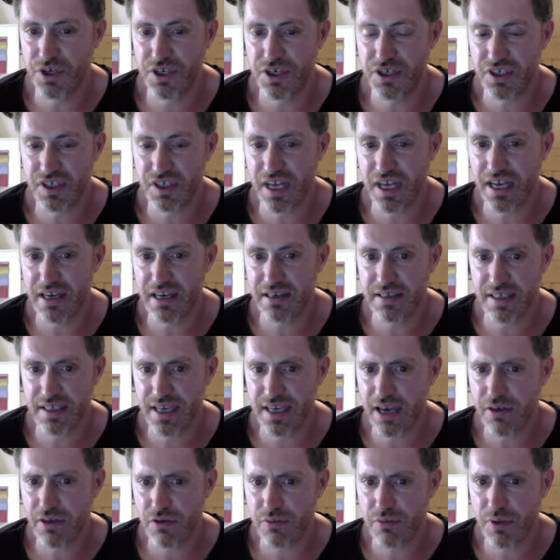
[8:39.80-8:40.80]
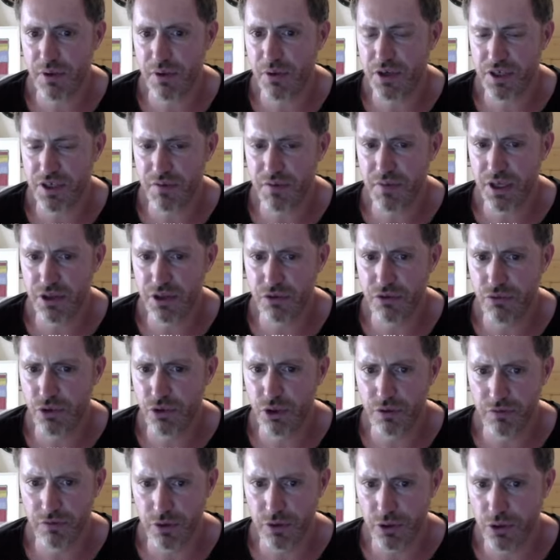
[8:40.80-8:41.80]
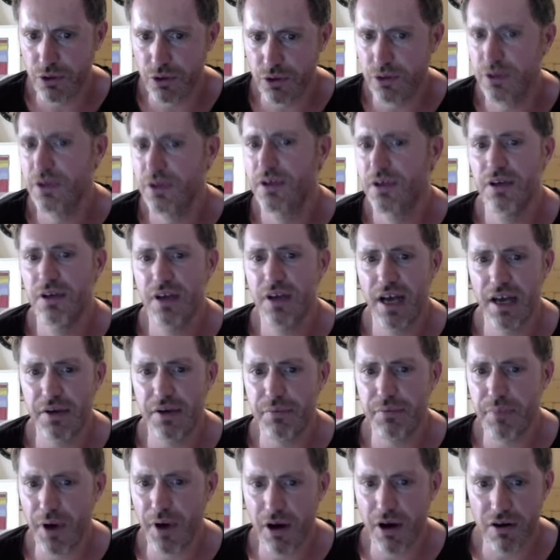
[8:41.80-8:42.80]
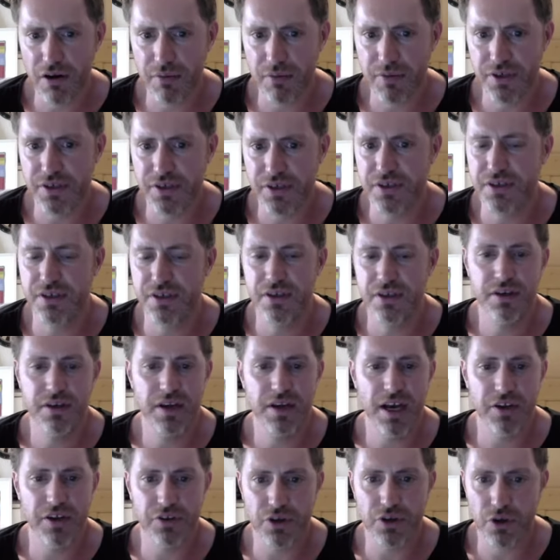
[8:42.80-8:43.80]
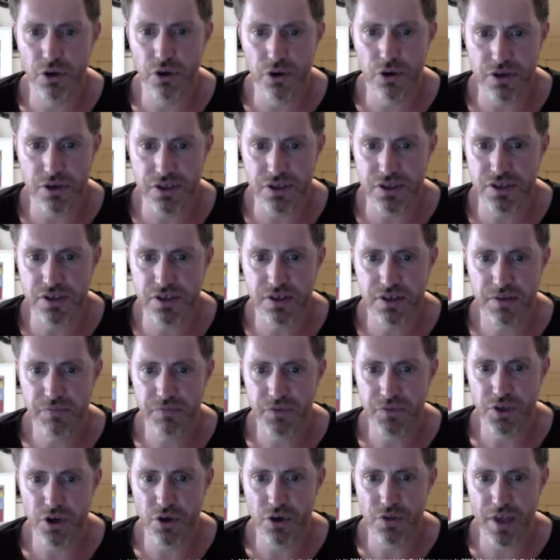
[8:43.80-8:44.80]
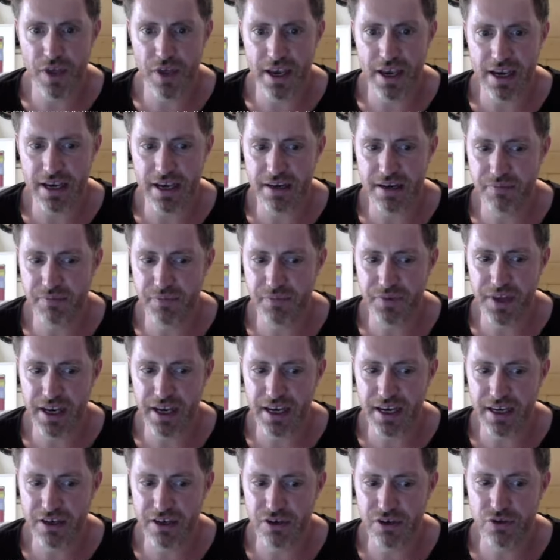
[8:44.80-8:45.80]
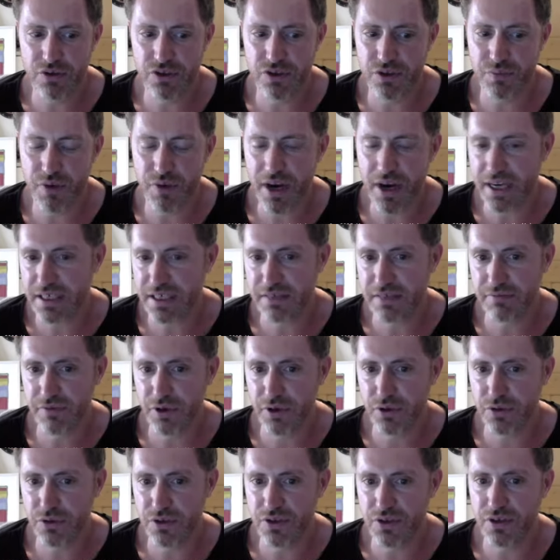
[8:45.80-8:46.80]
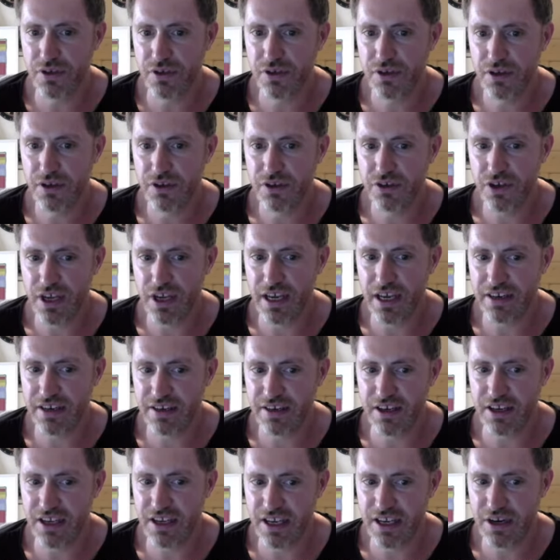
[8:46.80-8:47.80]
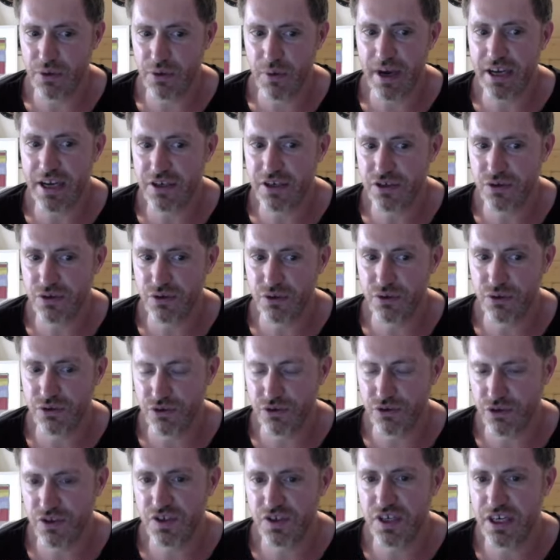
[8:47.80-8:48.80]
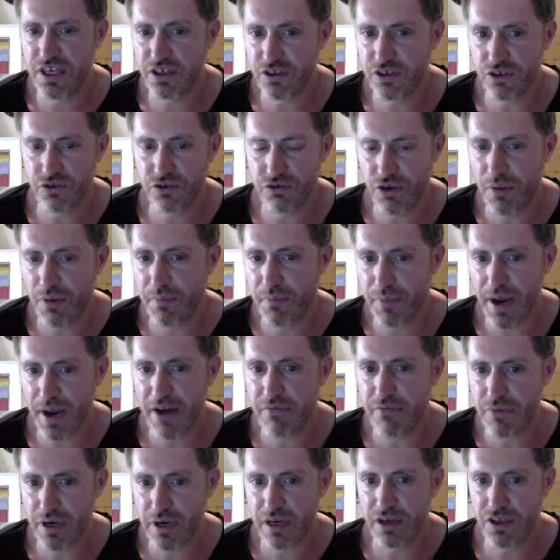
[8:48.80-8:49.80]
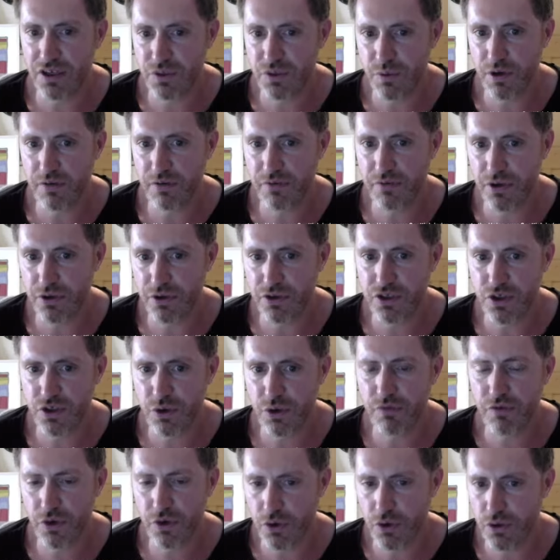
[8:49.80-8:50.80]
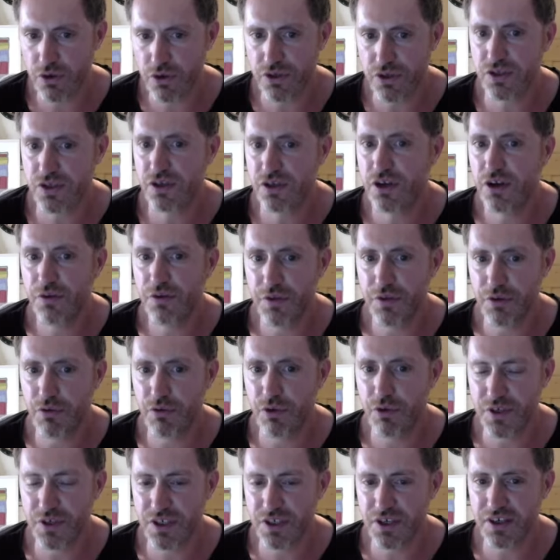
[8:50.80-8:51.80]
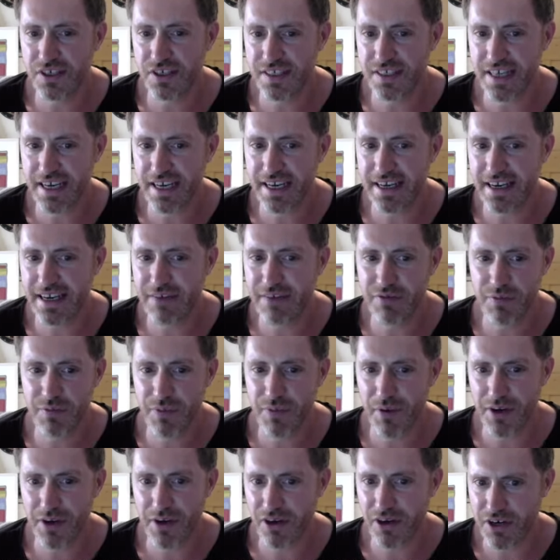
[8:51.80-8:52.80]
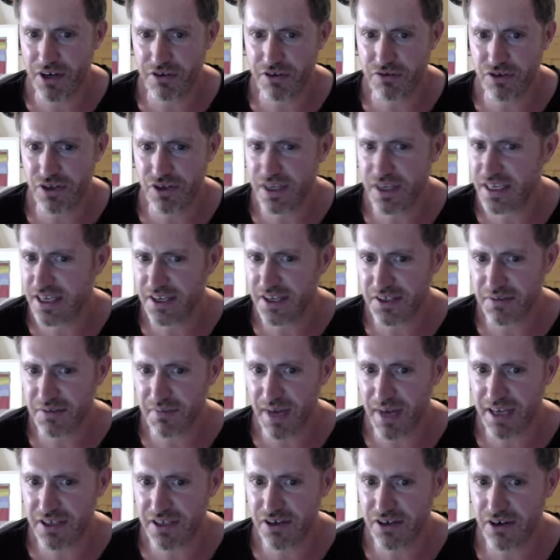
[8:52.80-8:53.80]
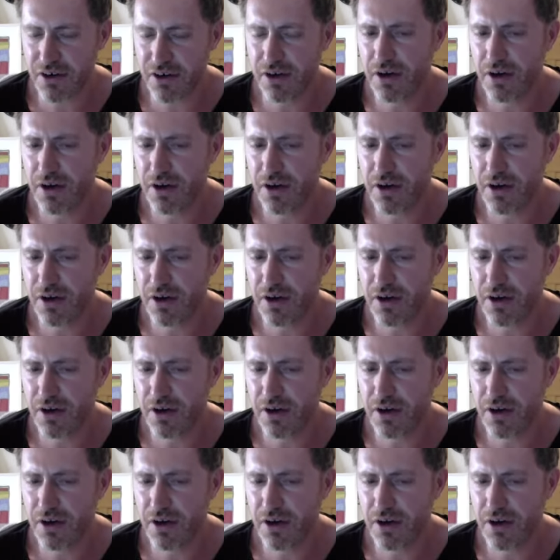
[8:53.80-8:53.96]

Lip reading: state together, by which I mean the rule of law and Parliament and the courts. You know, they use the Brexit votes in a way to seek to trump every last one of those. So of course they're always going to say if the public aren't interested, it doesn't matter.